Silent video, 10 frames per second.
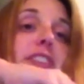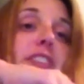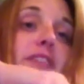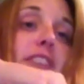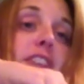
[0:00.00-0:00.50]

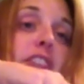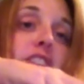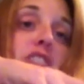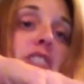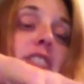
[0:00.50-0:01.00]

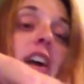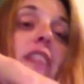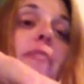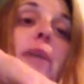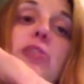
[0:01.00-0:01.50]
configurations
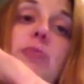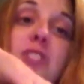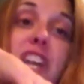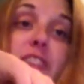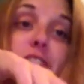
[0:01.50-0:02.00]
of page
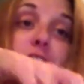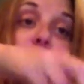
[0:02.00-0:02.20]
protectors that